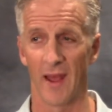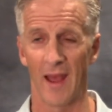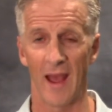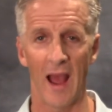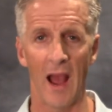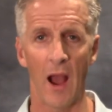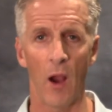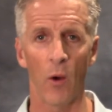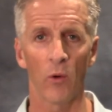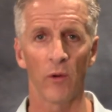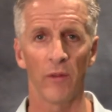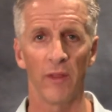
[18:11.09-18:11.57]

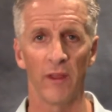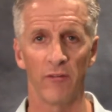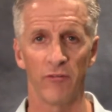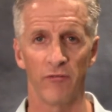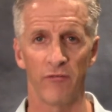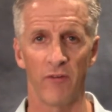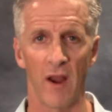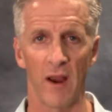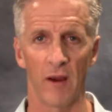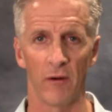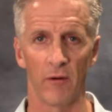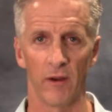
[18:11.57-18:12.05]
How are they
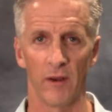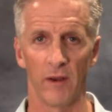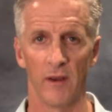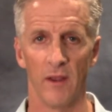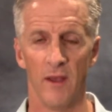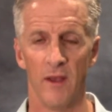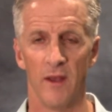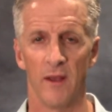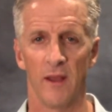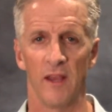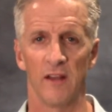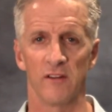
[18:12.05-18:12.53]
firing?
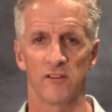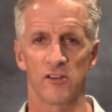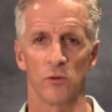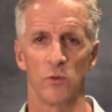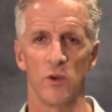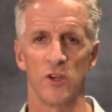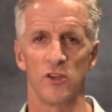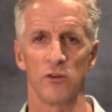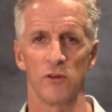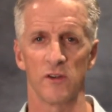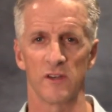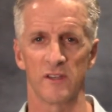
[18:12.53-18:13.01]
And so
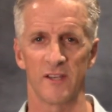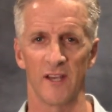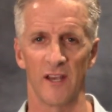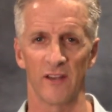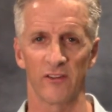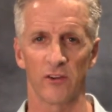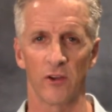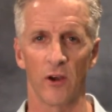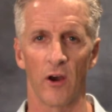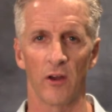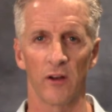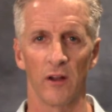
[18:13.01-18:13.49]
we do a
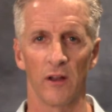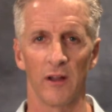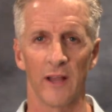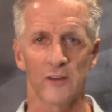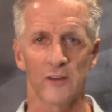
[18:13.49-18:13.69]
test called an